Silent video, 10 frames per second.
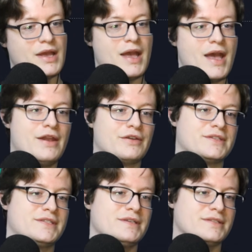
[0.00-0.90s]
And you can
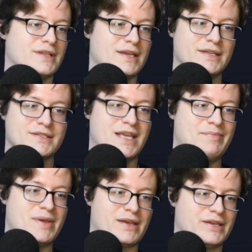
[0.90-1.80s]
see it's like it's
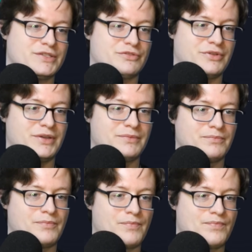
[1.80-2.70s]
keeping a history.
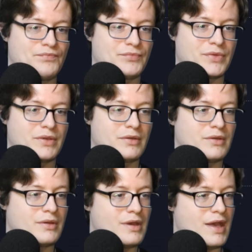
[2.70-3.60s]

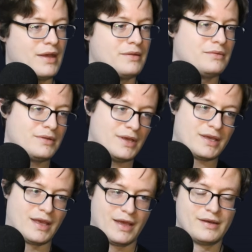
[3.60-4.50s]
And
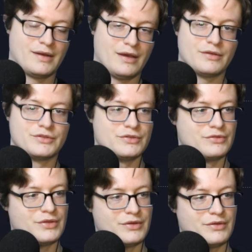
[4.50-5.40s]
again, I'll do
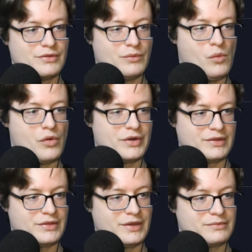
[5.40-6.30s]
the warning
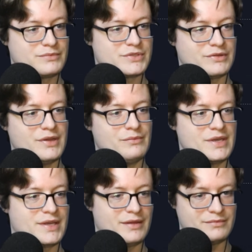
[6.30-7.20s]
thing so then we
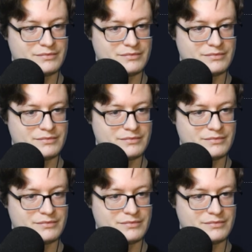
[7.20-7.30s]
can